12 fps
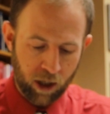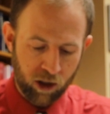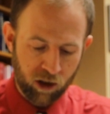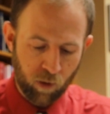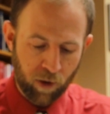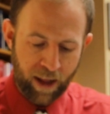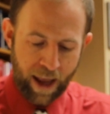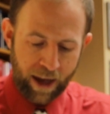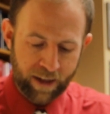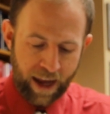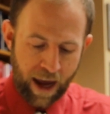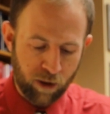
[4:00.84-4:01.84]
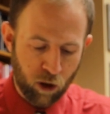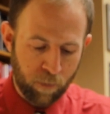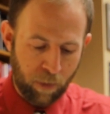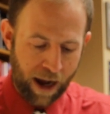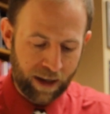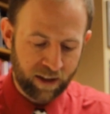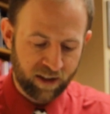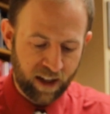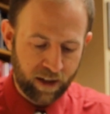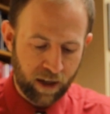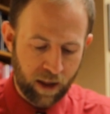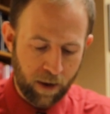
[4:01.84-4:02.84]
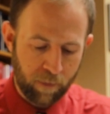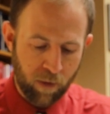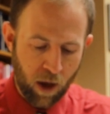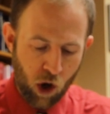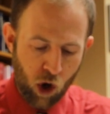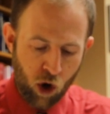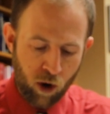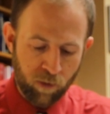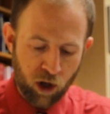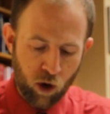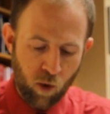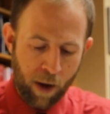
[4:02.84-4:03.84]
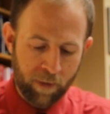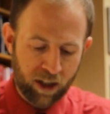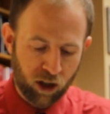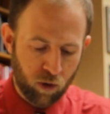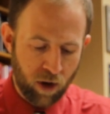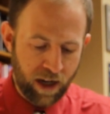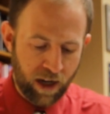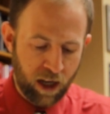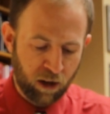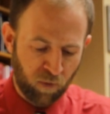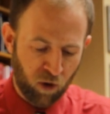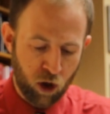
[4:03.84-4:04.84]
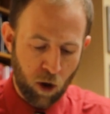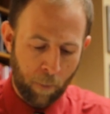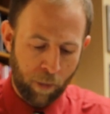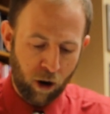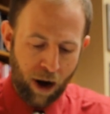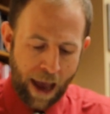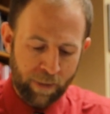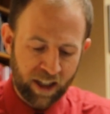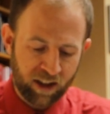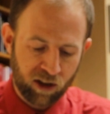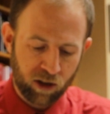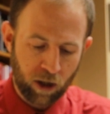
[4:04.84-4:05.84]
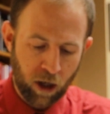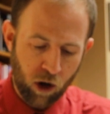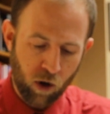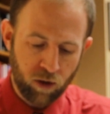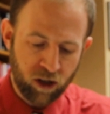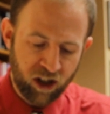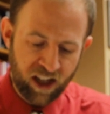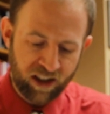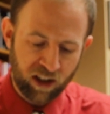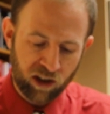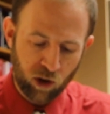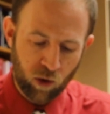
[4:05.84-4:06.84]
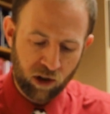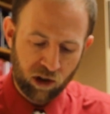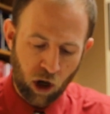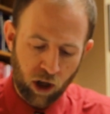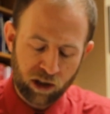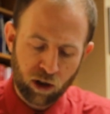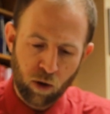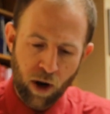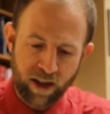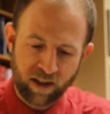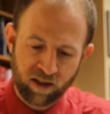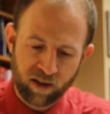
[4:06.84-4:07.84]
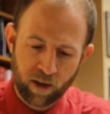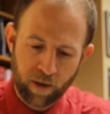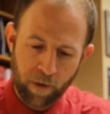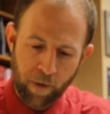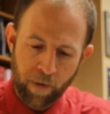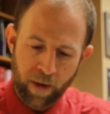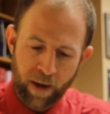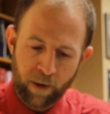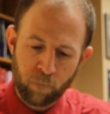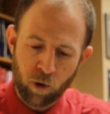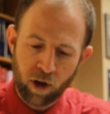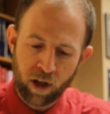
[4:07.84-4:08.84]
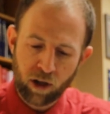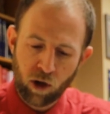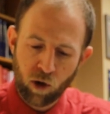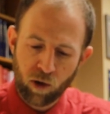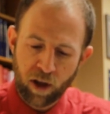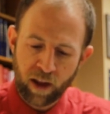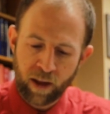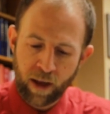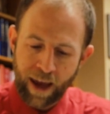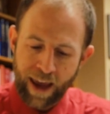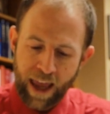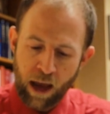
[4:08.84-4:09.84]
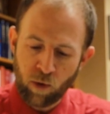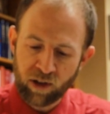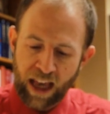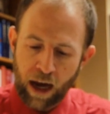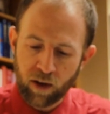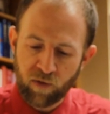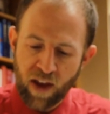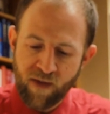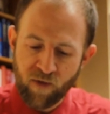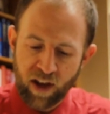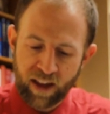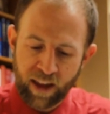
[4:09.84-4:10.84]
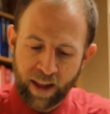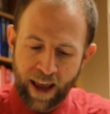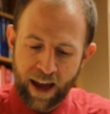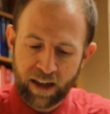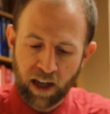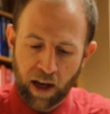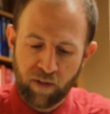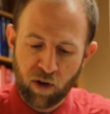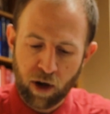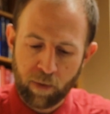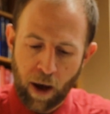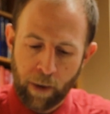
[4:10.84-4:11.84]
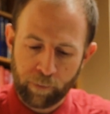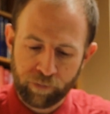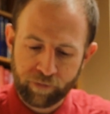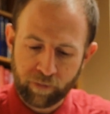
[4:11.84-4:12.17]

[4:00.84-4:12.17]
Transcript: So when they had gathered, Pilate said to them, Whom do you want me to release for you, Barabbas or Jesus, who is called Christ? For he knew that it was out of envy that they had delivered him up.